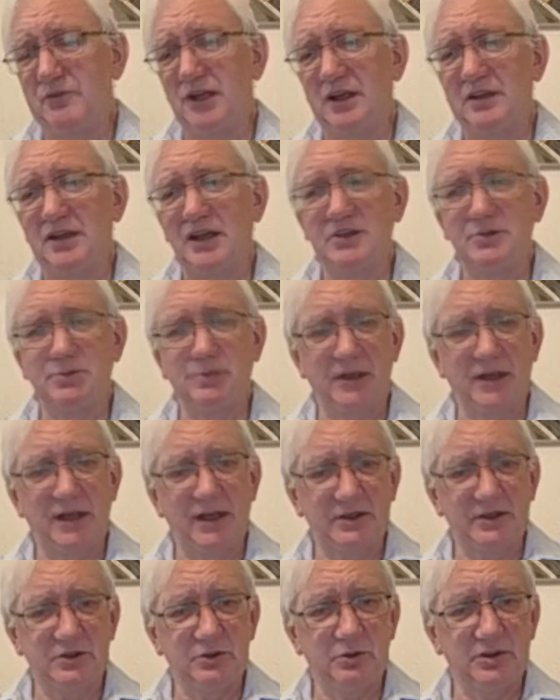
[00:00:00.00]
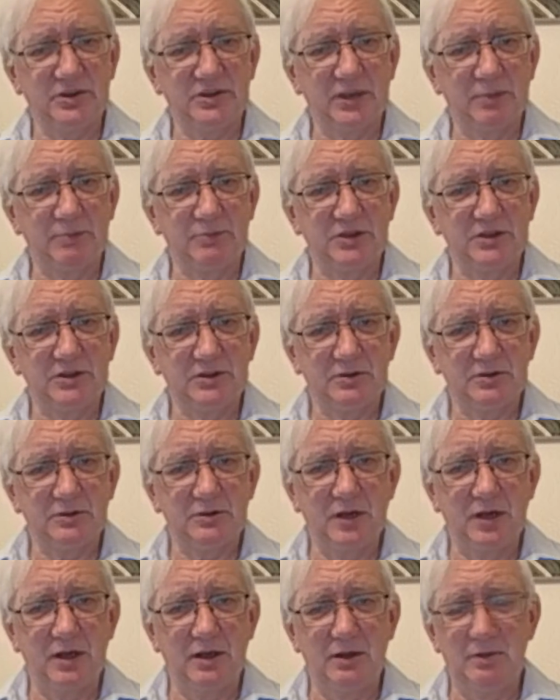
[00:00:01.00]
you have to get Hezbollah to accept it,
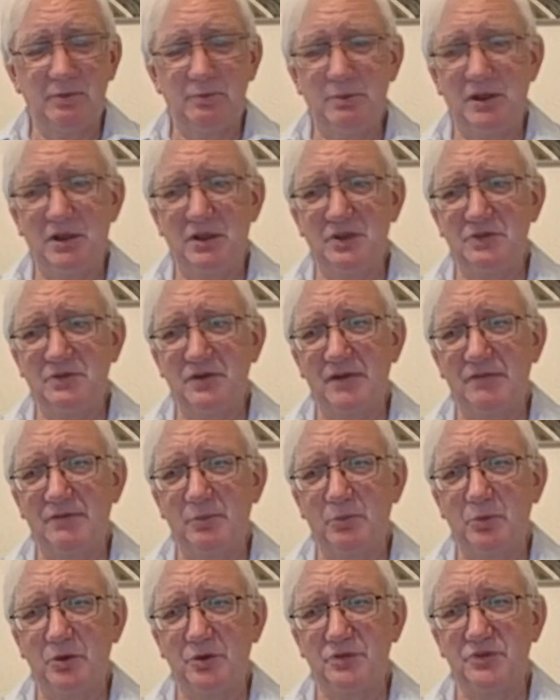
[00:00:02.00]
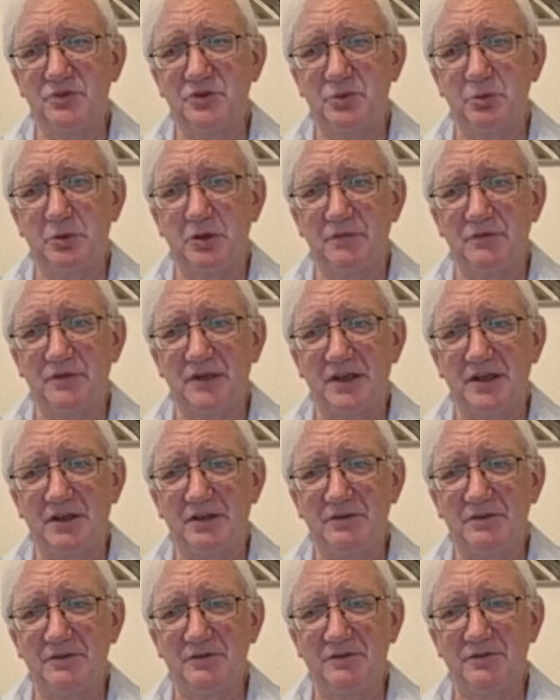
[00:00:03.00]
because they're the ones doing
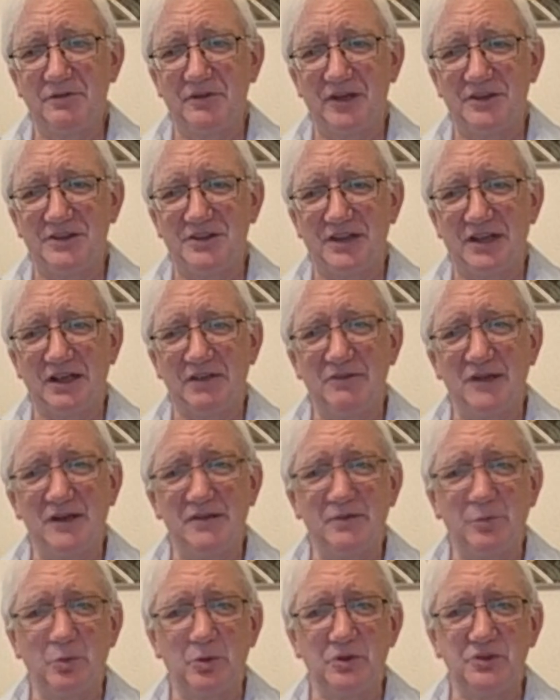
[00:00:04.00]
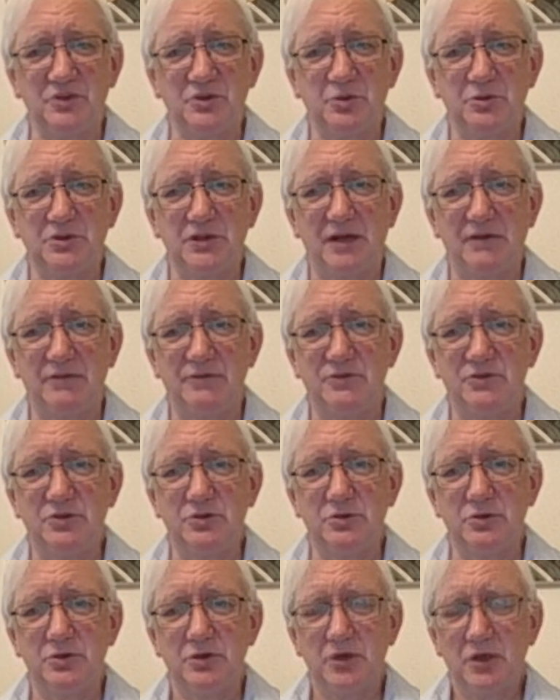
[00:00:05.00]
the fighting, and they're the ones who would have
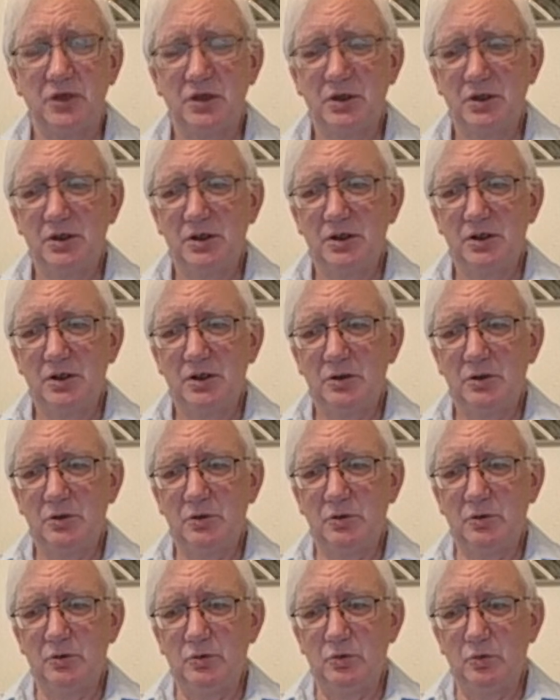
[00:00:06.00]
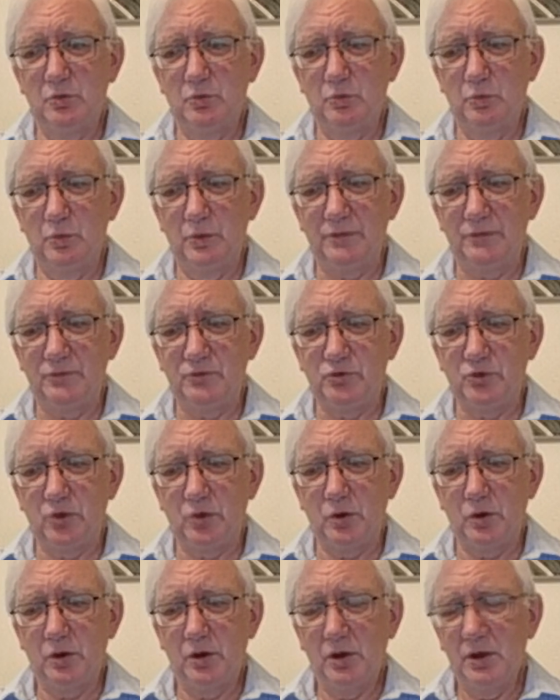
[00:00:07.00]
to
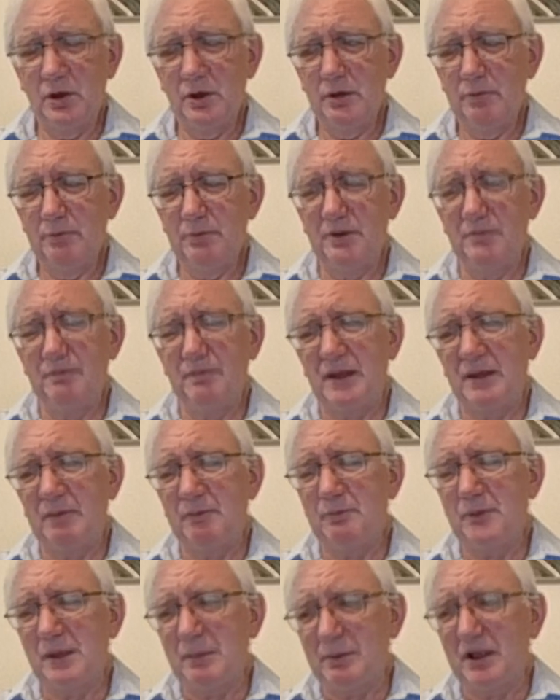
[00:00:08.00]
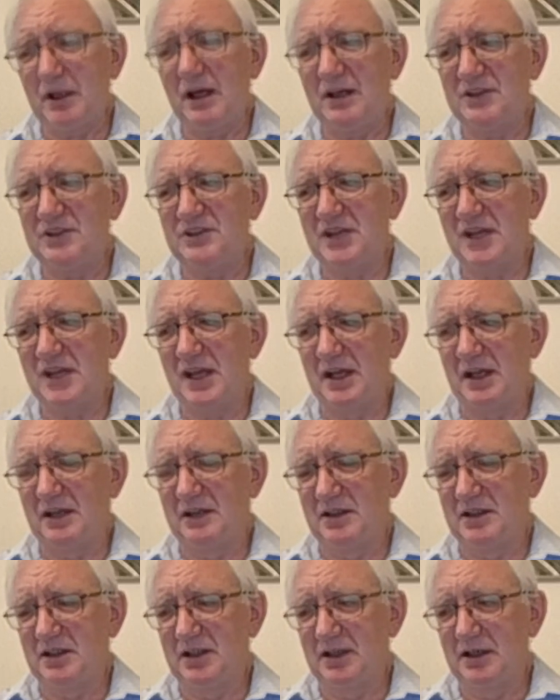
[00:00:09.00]
withdraw. But people are seeing
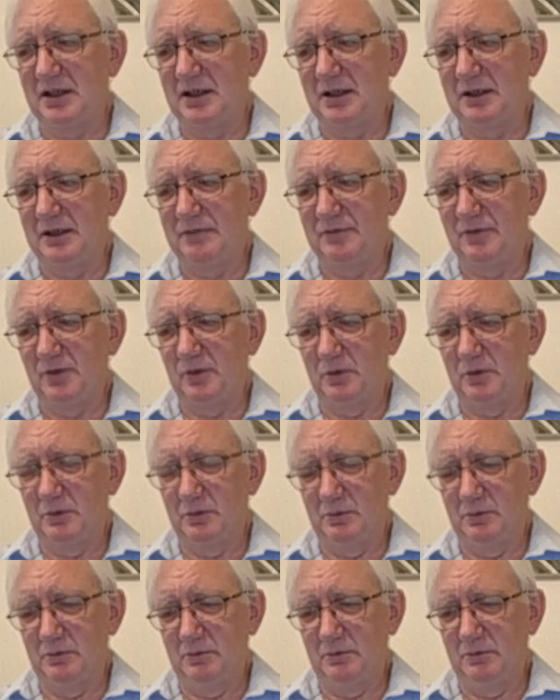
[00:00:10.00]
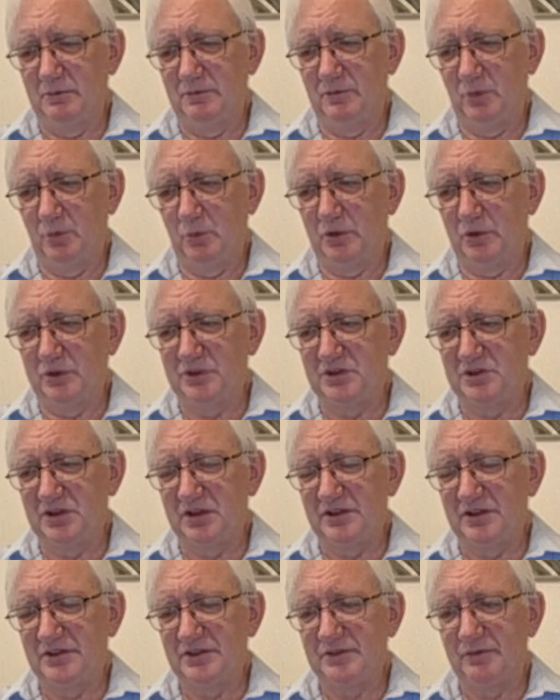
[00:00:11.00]
it clearly for what
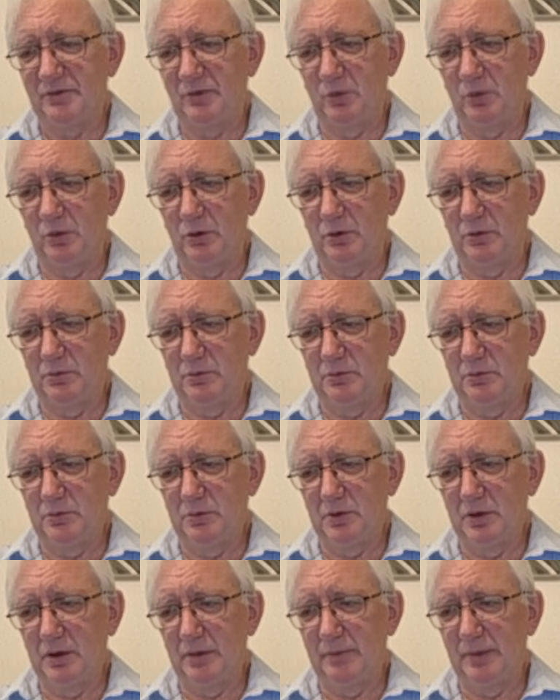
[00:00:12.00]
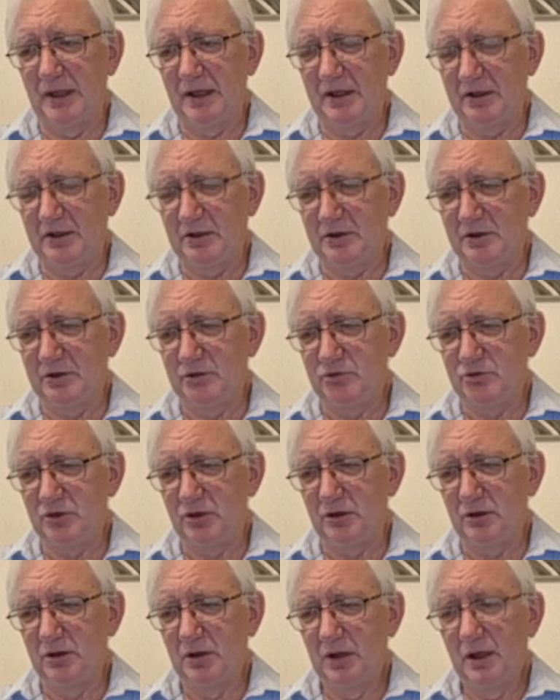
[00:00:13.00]
it is, for American
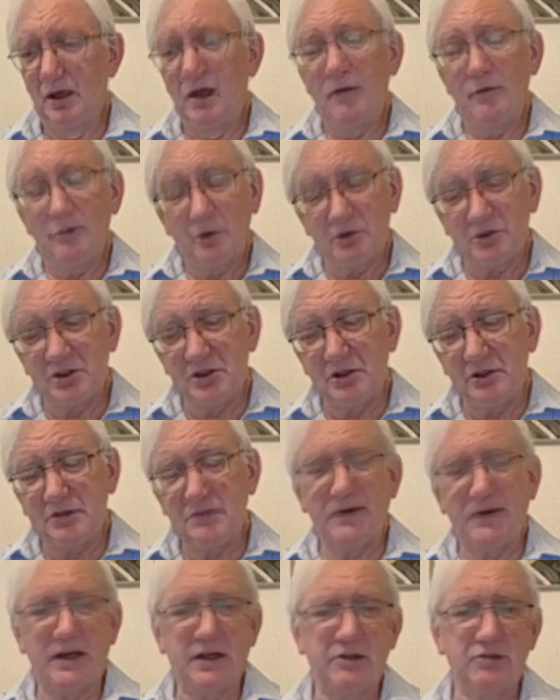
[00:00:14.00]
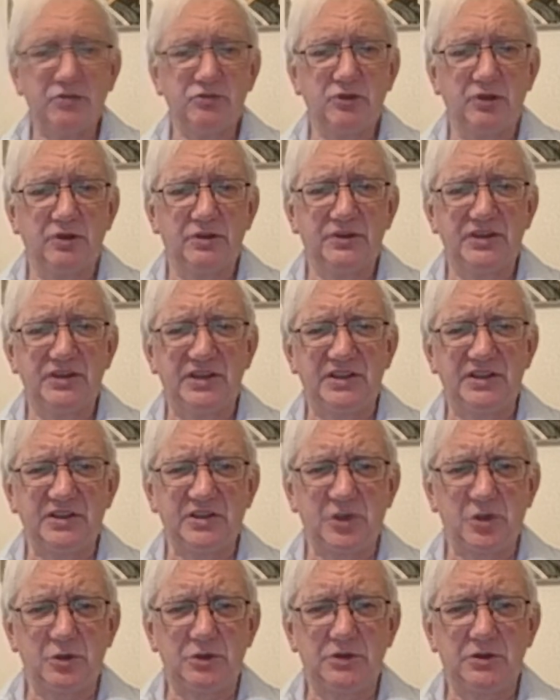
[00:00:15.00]
control. Of course, a lot of that control is
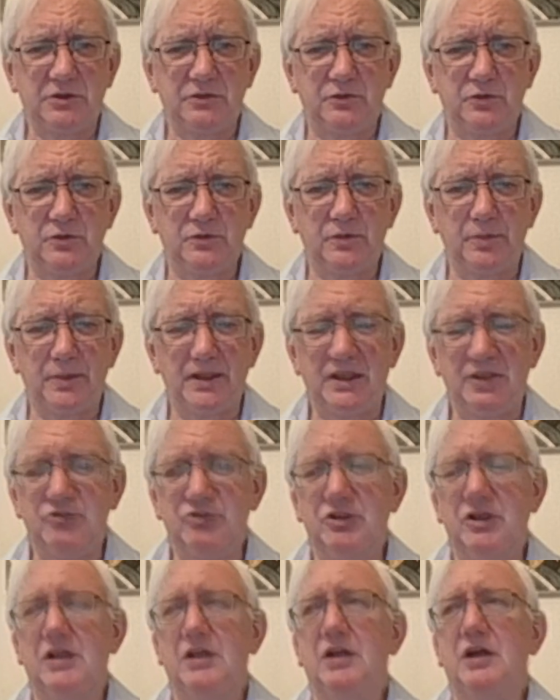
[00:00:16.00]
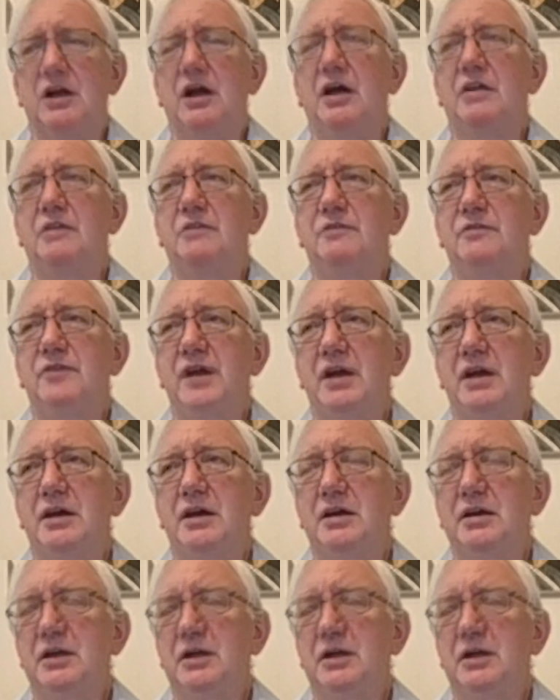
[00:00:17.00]
exerted through the military, and